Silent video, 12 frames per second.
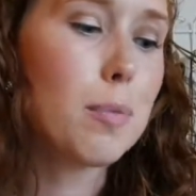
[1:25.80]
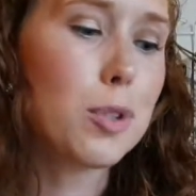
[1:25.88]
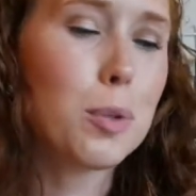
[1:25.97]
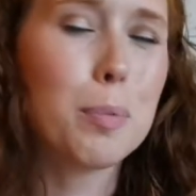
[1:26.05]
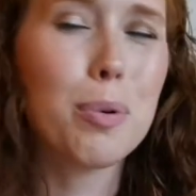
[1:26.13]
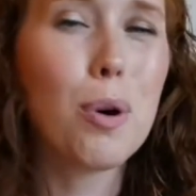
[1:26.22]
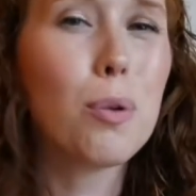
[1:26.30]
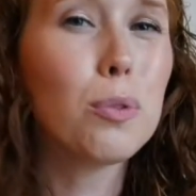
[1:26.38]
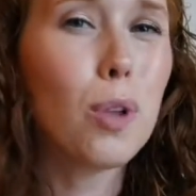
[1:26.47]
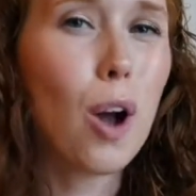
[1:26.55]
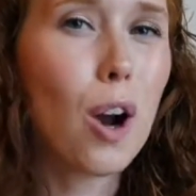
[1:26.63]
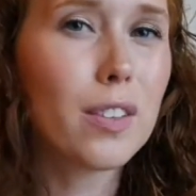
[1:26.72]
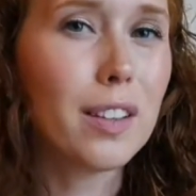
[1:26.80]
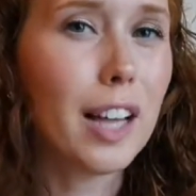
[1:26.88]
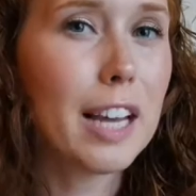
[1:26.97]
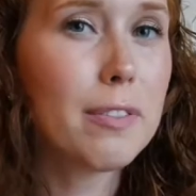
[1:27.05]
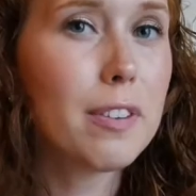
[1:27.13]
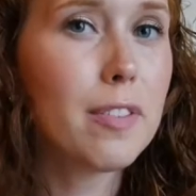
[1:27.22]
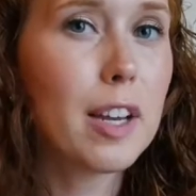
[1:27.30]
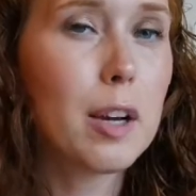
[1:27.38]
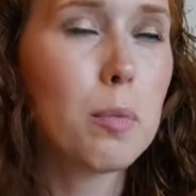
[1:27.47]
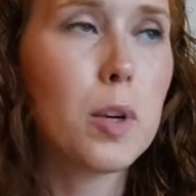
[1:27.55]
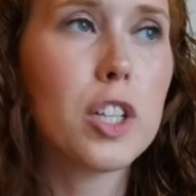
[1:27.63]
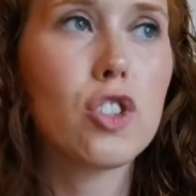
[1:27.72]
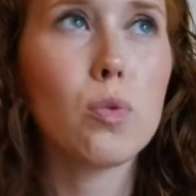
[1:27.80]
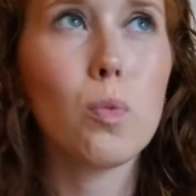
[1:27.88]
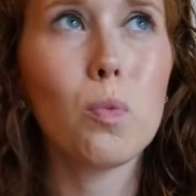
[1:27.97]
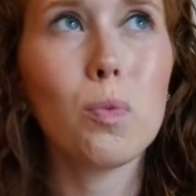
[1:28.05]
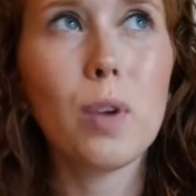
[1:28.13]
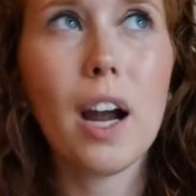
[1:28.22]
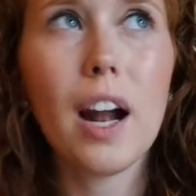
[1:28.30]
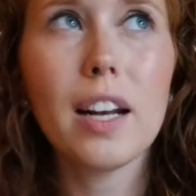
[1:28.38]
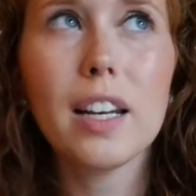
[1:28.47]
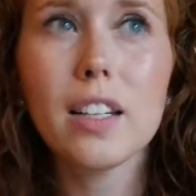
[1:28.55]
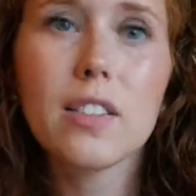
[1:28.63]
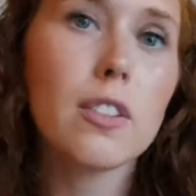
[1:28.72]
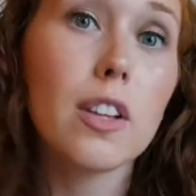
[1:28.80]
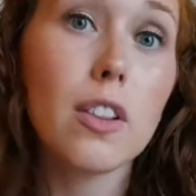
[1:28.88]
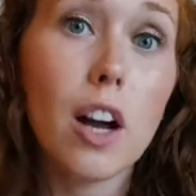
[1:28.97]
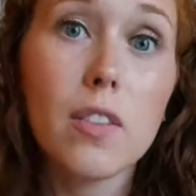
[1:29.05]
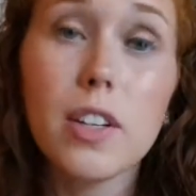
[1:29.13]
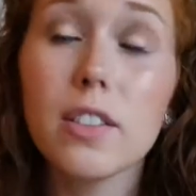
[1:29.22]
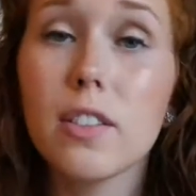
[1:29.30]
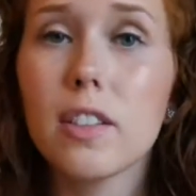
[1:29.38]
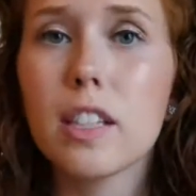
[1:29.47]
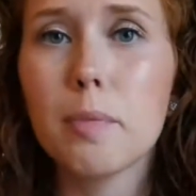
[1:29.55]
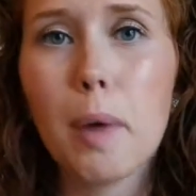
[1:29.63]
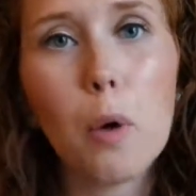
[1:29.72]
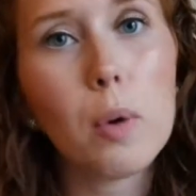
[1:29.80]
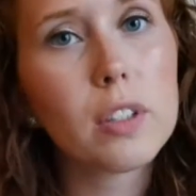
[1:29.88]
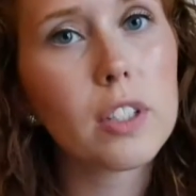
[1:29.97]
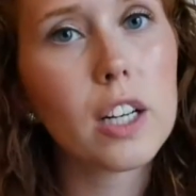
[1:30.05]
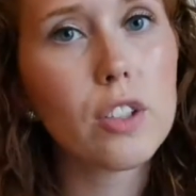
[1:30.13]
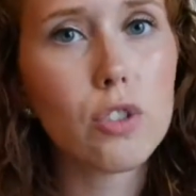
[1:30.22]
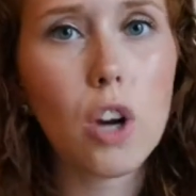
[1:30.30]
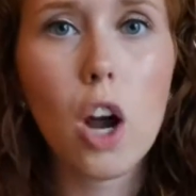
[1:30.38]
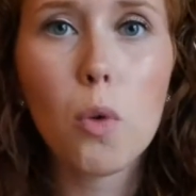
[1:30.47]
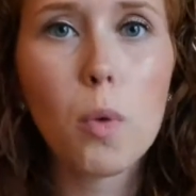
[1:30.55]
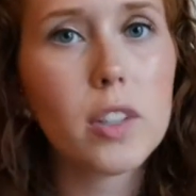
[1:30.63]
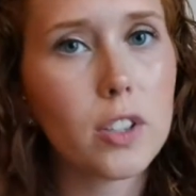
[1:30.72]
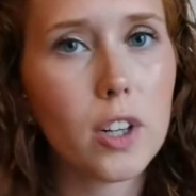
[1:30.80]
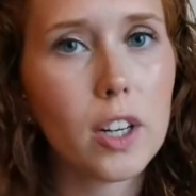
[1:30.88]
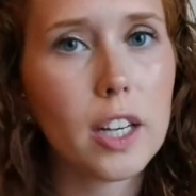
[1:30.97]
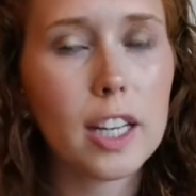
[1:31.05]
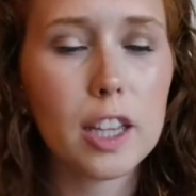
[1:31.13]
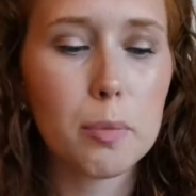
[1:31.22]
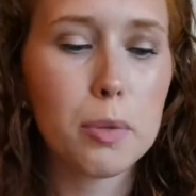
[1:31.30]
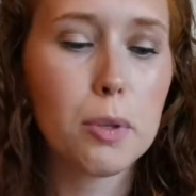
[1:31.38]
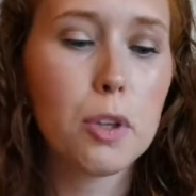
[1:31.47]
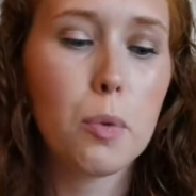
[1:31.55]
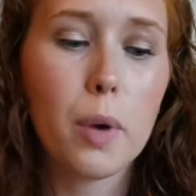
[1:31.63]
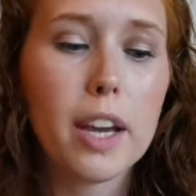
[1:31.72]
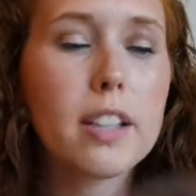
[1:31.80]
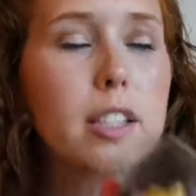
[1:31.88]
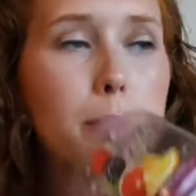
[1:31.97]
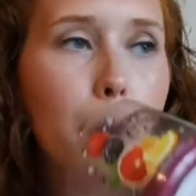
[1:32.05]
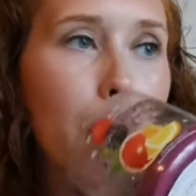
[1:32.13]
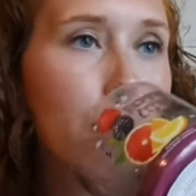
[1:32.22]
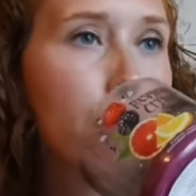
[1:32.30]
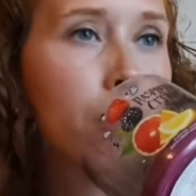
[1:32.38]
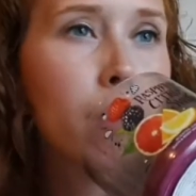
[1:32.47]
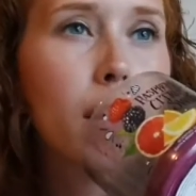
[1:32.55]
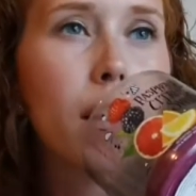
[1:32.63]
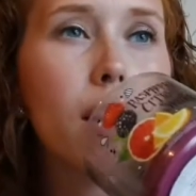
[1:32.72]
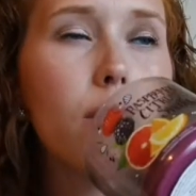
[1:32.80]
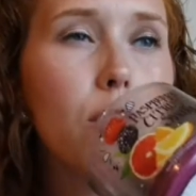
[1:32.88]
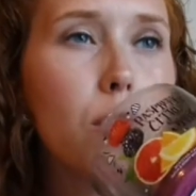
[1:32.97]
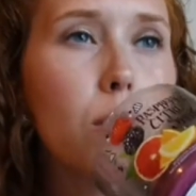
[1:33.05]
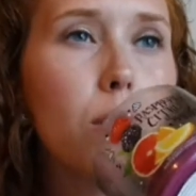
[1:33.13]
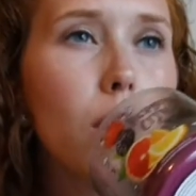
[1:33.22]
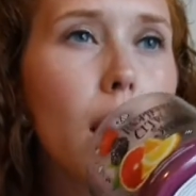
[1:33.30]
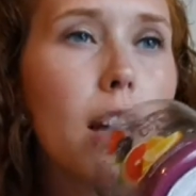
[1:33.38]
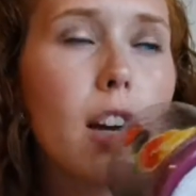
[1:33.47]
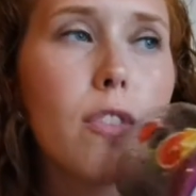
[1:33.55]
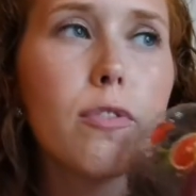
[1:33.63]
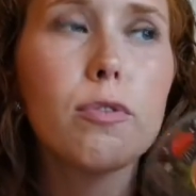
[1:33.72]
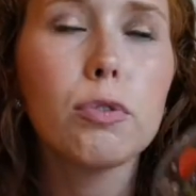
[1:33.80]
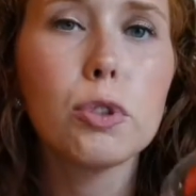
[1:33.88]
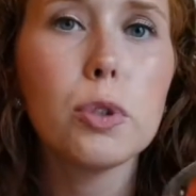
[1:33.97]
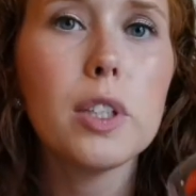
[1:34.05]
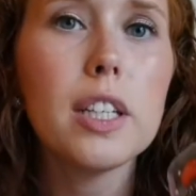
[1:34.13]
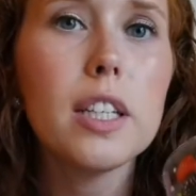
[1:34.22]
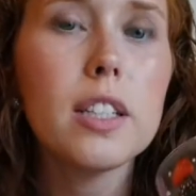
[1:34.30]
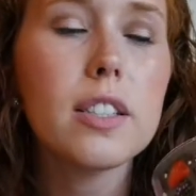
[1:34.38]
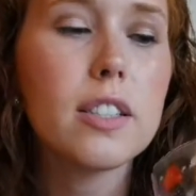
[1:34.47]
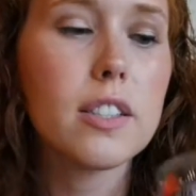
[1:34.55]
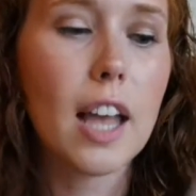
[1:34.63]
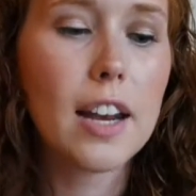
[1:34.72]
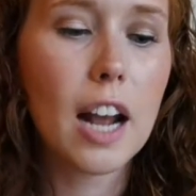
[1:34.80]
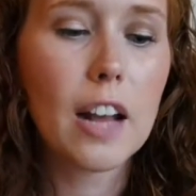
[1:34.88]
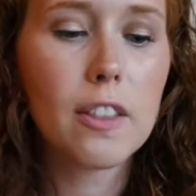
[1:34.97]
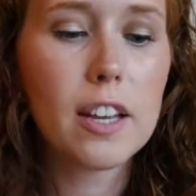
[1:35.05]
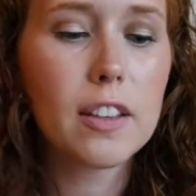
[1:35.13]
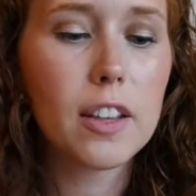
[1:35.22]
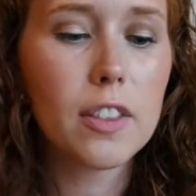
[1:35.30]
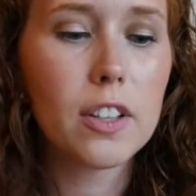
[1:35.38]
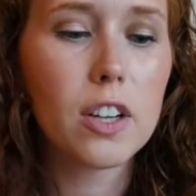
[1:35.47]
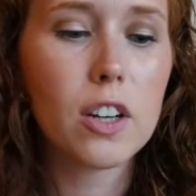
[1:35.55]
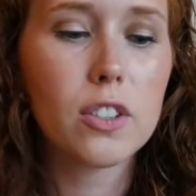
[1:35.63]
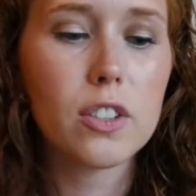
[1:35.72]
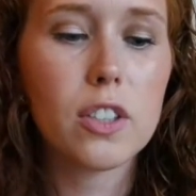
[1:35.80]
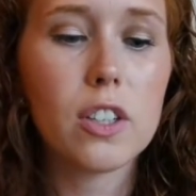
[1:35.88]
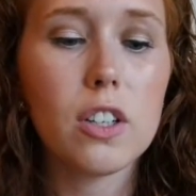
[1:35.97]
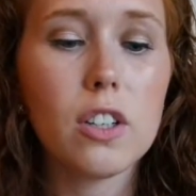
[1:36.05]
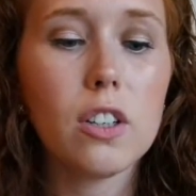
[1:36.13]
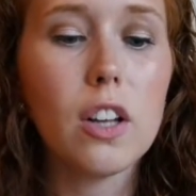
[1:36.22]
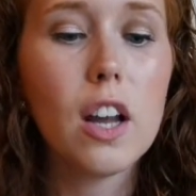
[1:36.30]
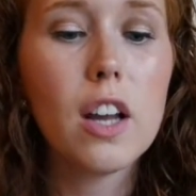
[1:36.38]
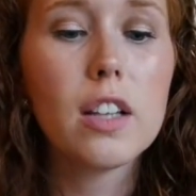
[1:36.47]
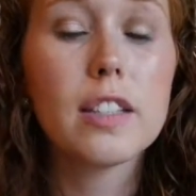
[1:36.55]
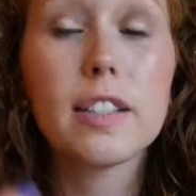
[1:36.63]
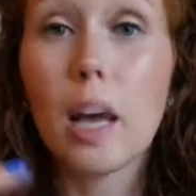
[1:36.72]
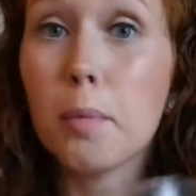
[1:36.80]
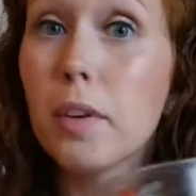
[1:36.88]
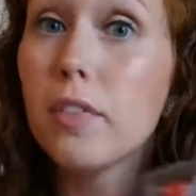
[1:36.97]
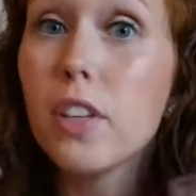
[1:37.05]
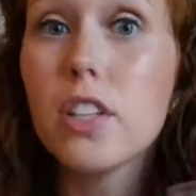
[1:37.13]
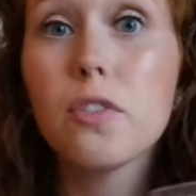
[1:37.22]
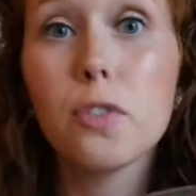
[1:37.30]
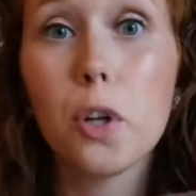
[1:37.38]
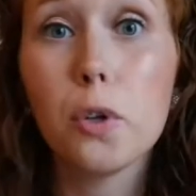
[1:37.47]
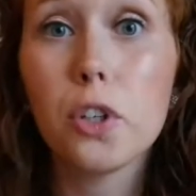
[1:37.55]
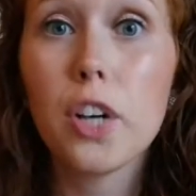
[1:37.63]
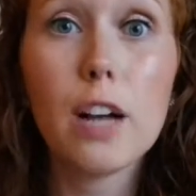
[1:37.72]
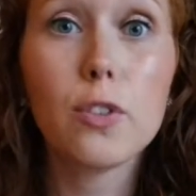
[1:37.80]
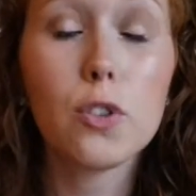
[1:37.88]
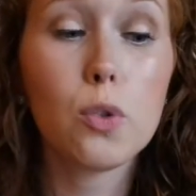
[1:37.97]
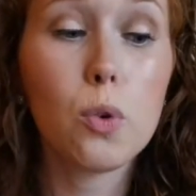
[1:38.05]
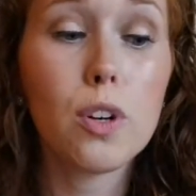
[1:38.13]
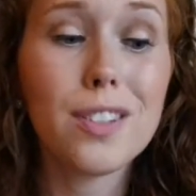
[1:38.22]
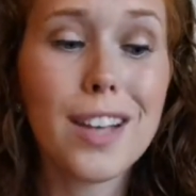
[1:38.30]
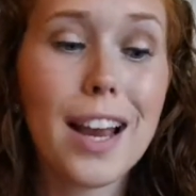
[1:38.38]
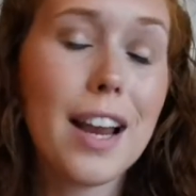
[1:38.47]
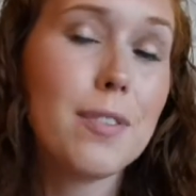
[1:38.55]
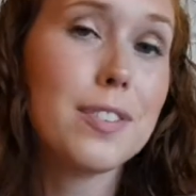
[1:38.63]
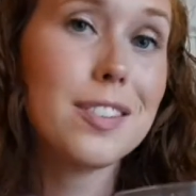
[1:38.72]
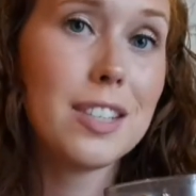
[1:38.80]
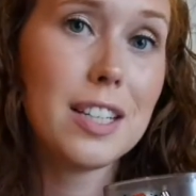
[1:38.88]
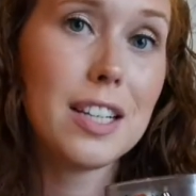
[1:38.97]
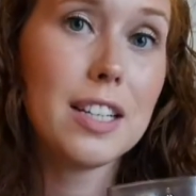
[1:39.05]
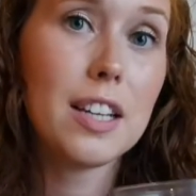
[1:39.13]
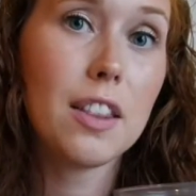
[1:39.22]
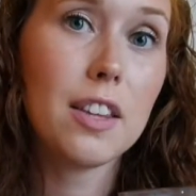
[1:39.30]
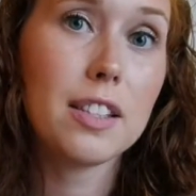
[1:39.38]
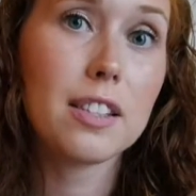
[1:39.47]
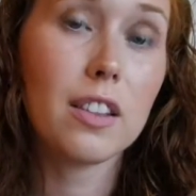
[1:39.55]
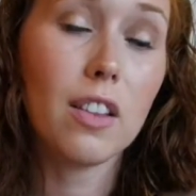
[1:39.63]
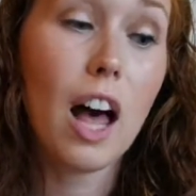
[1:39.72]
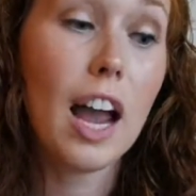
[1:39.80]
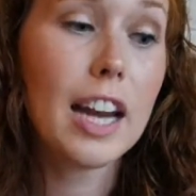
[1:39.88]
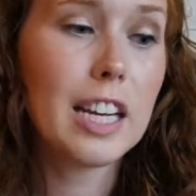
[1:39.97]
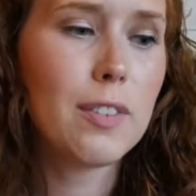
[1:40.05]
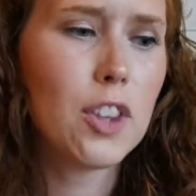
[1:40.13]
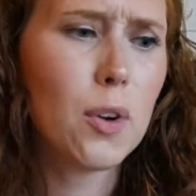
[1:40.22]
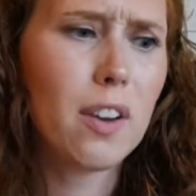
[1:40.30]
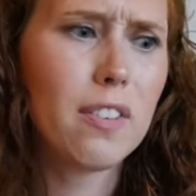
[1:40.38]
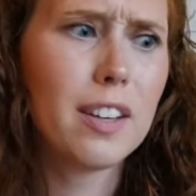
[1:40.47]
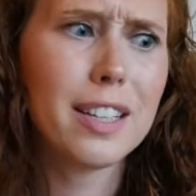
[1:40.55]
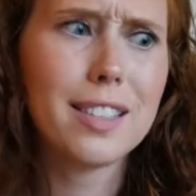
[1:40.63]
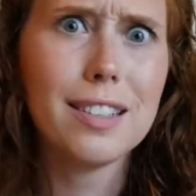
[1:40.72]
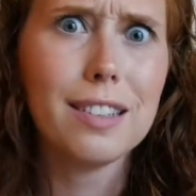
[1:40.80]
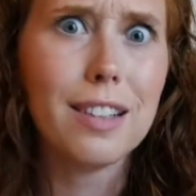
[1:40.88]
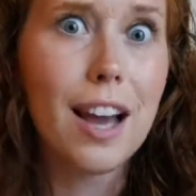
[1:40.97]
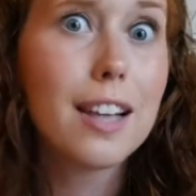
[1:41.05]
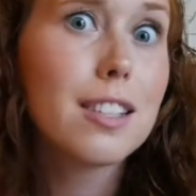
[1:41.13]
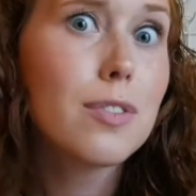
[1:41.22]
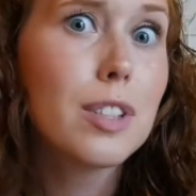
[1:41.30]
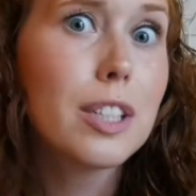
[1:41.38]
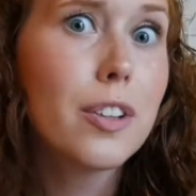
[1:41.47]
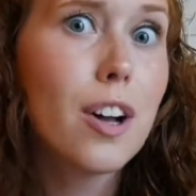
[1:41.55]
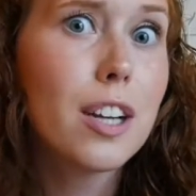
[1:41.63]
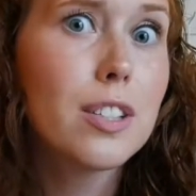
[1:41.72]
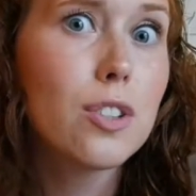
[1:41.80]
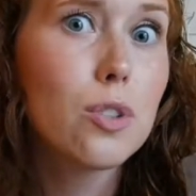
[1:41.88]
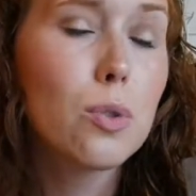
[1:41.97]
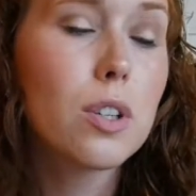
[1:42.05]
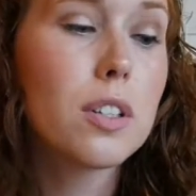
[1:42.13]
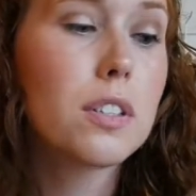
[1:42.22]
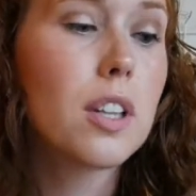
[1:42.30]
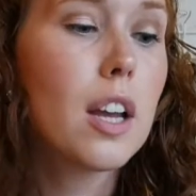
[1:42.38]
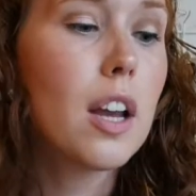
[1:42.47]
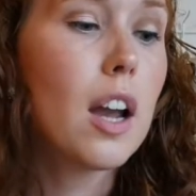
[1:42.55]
So it prolonged the life of it, which I didn't necessarily love because the smell wasn't as strong once it started to get the puny wicks, but if you like a fruity scent, I think that there are still some of these floating around stores. I have seen this line, even though I feel like it didn't last very long in stores.